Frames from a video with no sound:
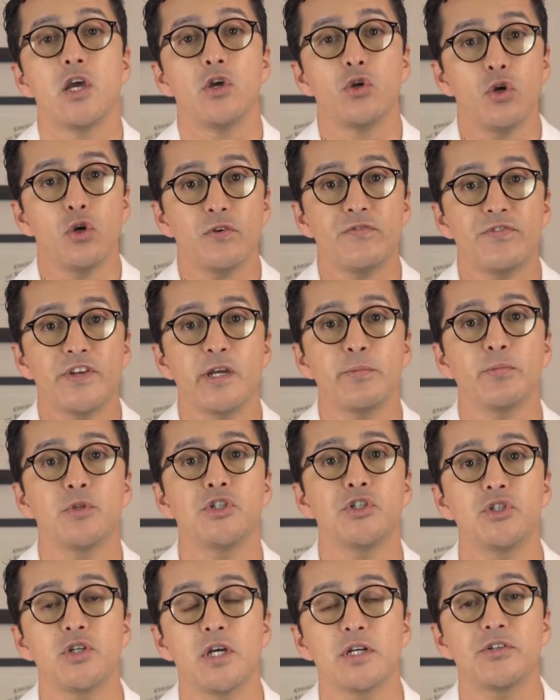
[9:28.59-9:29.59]
Your
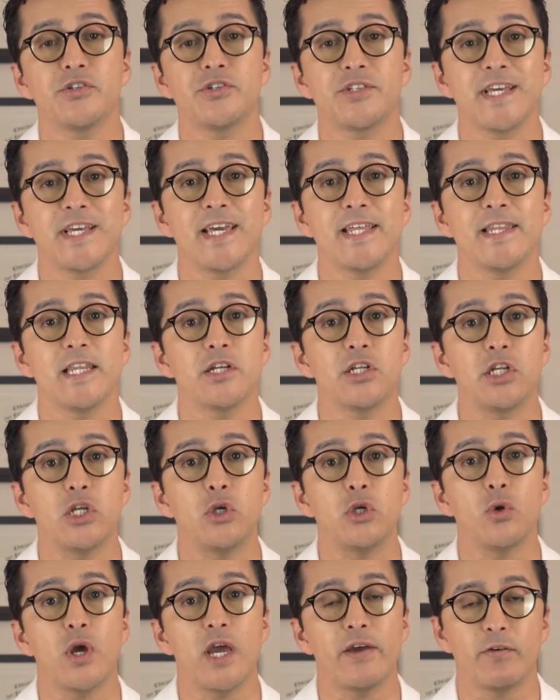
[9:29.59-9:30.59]
family should understand that
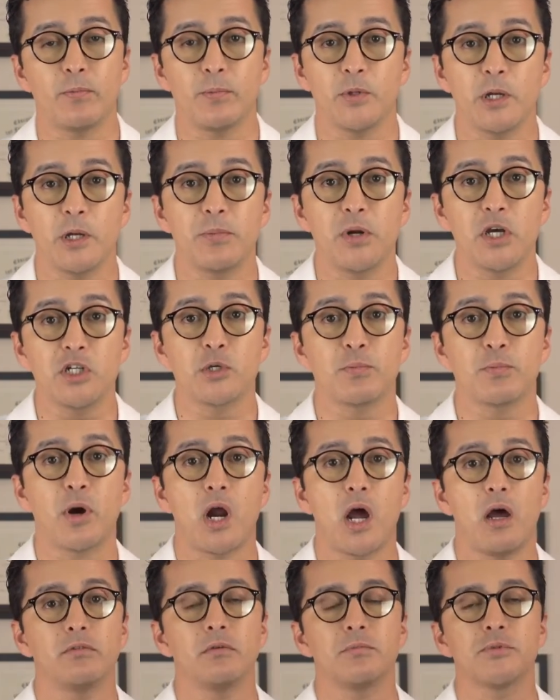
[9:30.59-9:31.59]
you have a blood pressure
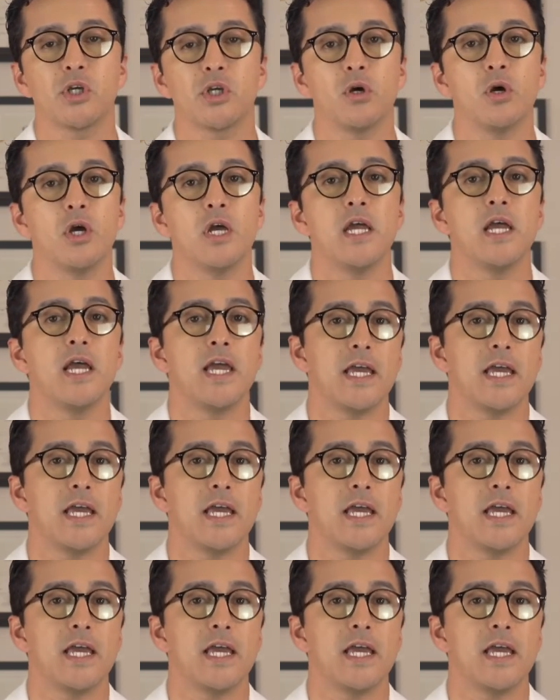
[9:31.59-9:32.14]
problem, so